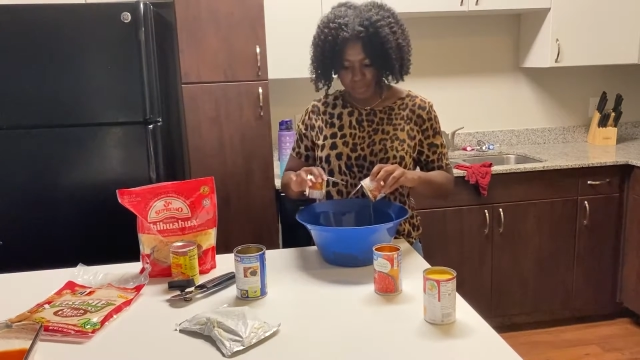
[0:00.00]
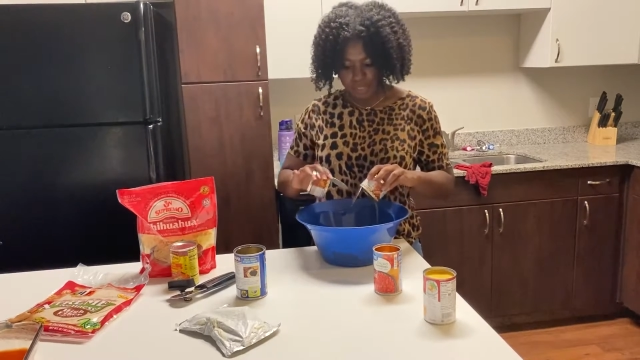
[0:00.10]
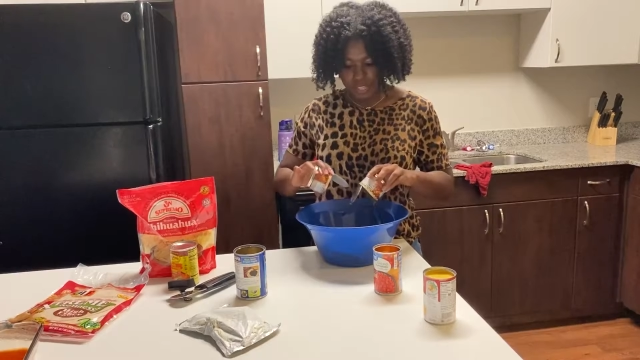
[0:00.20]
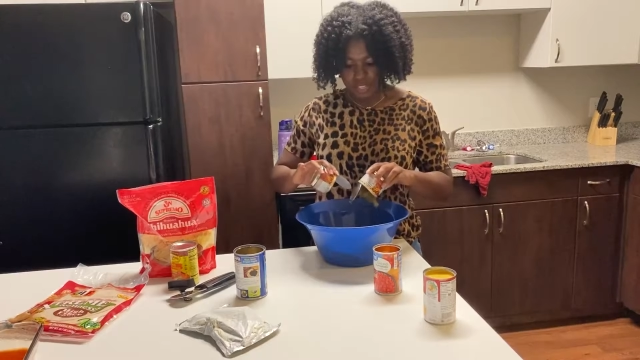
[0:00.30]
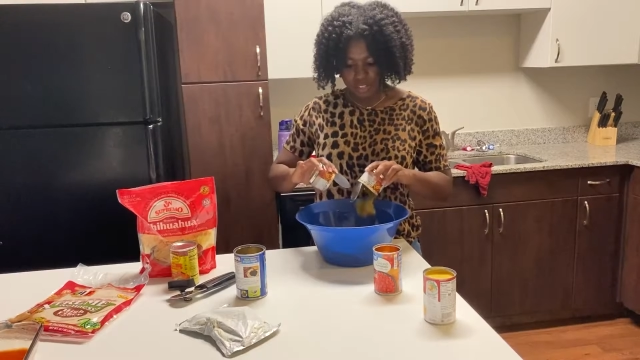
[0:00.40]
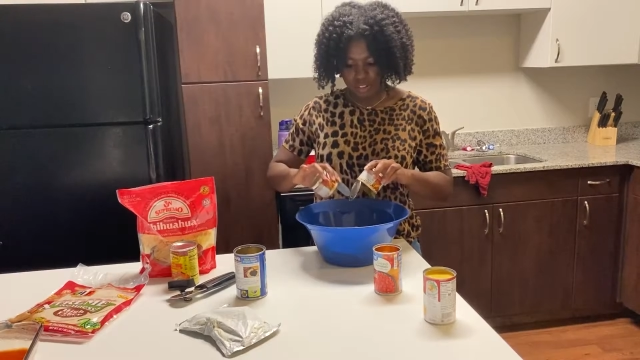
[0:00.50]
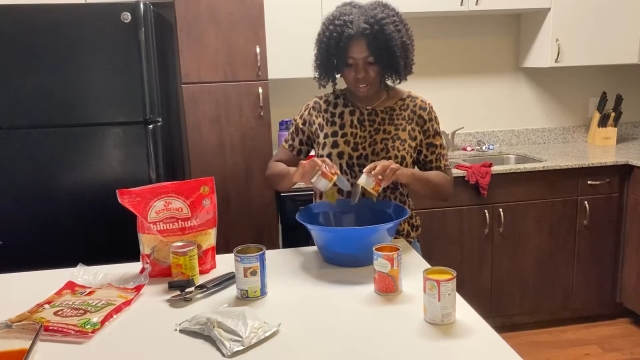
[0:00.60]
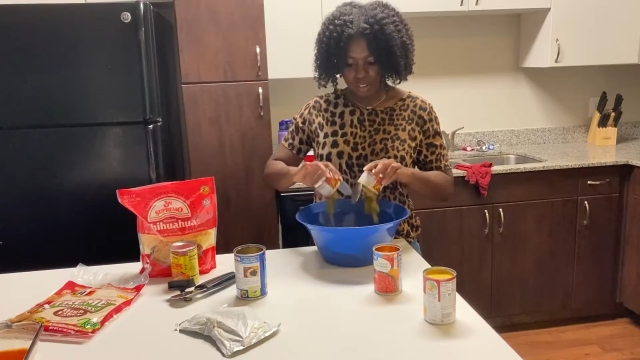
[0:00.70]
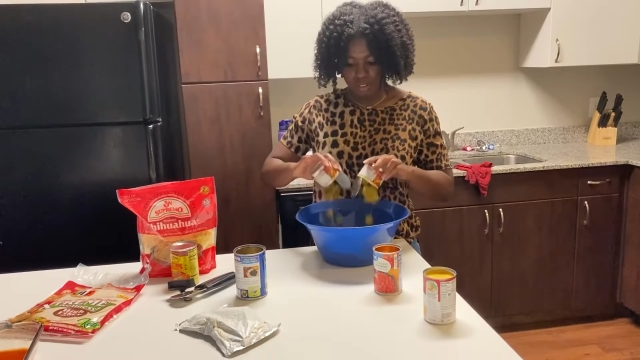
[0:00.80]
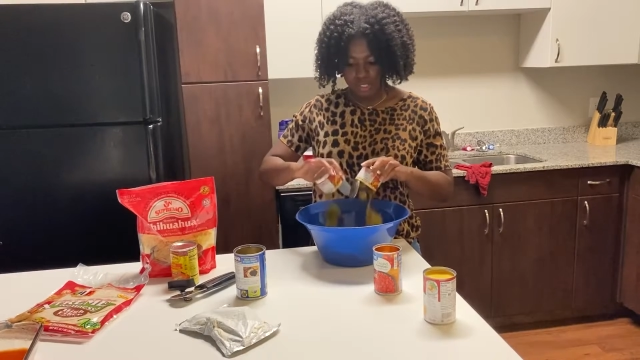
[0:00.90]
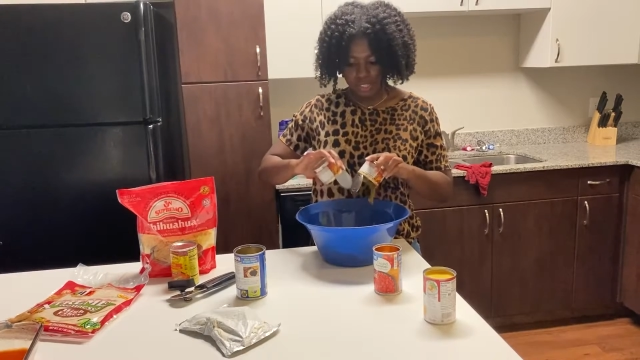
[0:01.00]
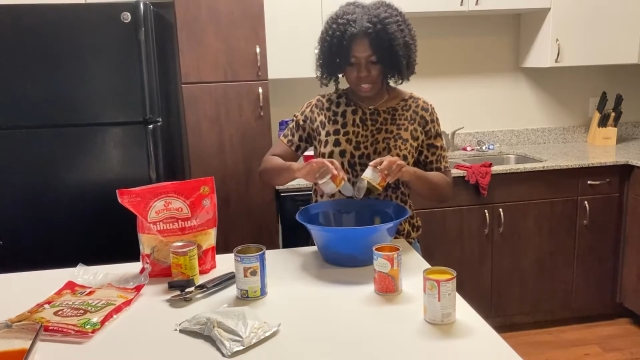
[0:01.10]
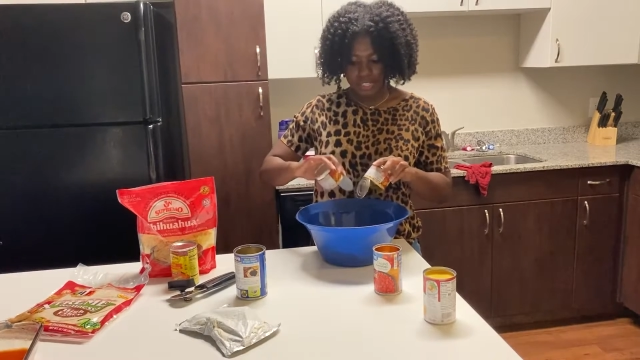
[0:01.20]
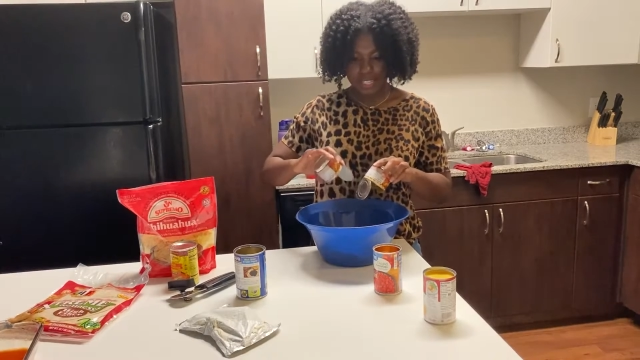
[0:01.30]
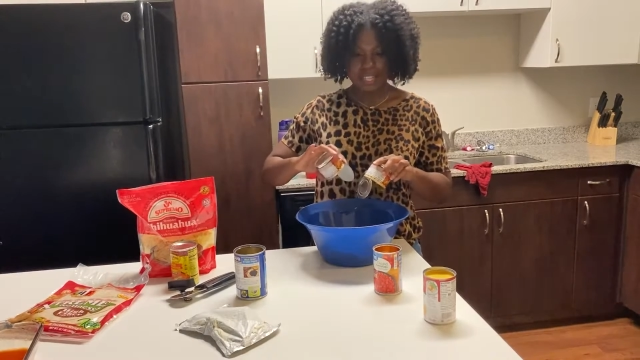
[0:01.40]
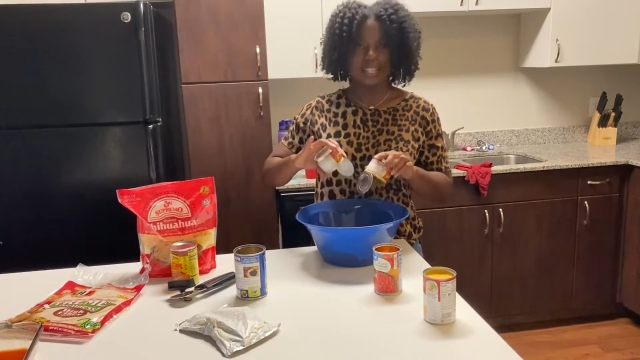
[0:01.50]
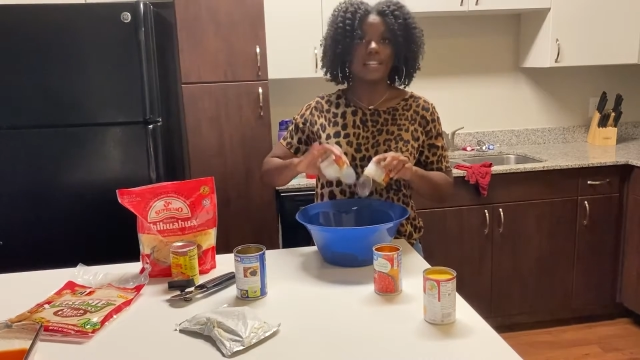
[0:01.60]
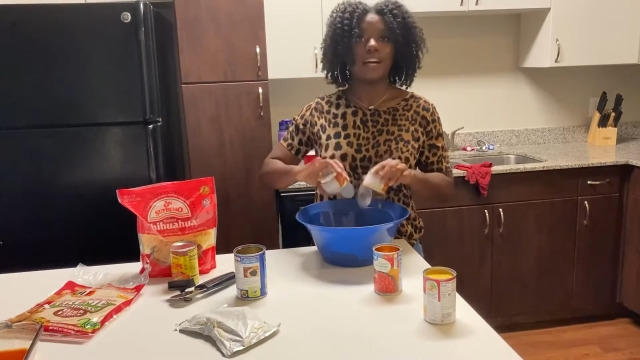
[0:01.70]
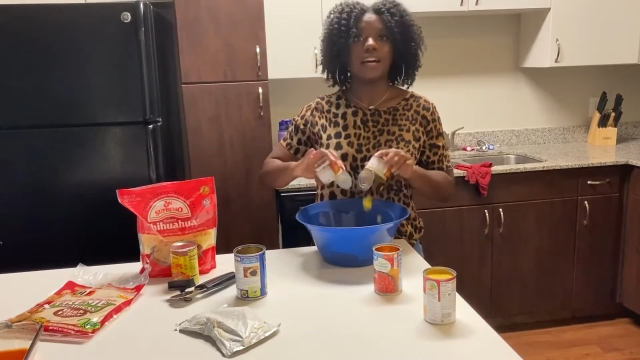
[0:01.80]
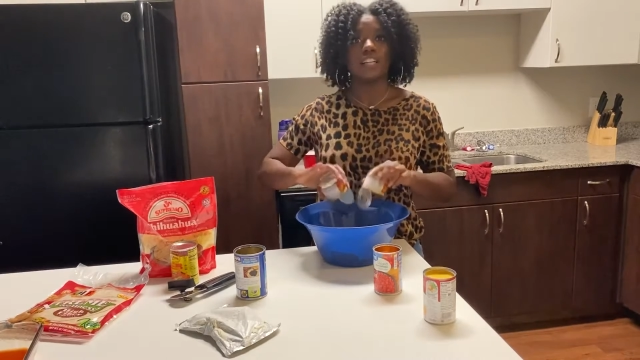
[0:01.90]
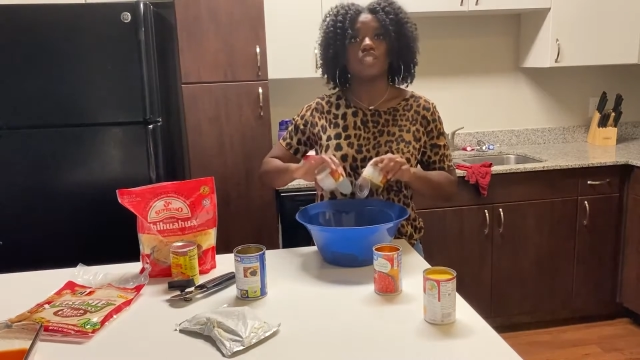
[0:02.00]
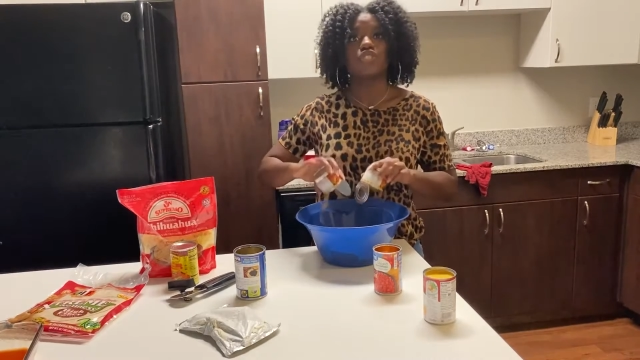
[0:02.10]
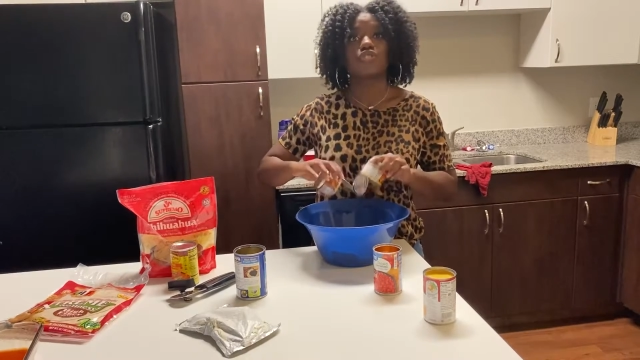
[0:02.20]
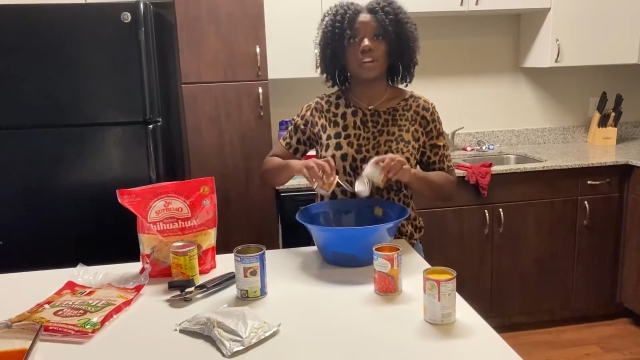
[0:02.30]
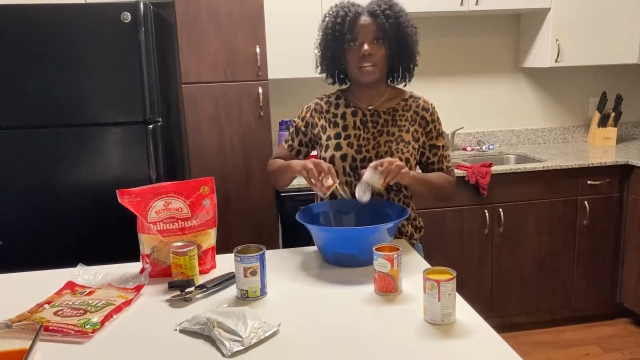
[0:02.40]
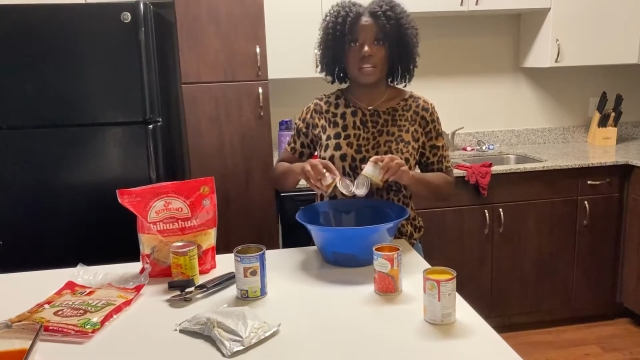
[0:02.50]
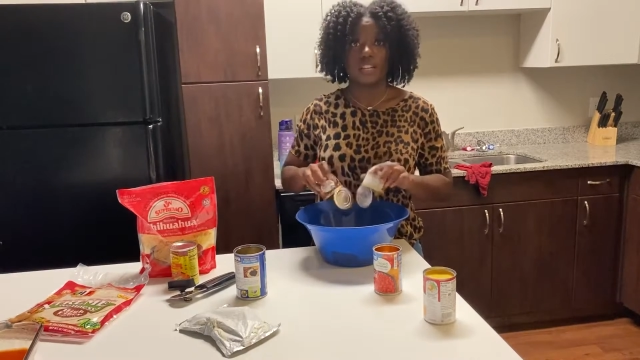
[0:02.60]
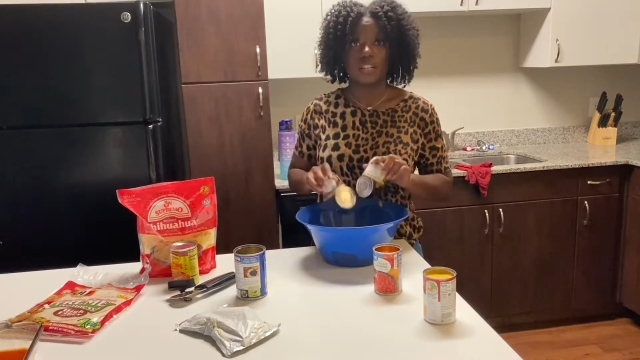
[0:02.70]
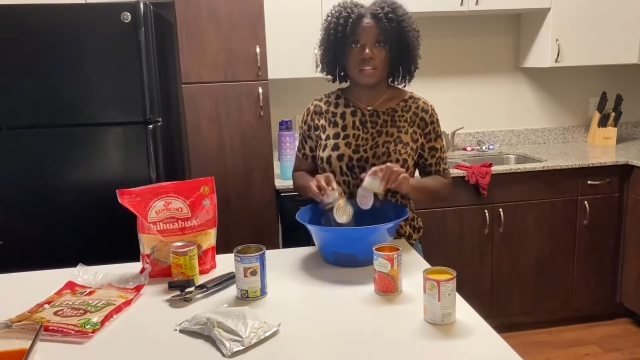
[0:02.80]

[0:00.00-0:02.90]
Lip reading: These are the only things I did not drain.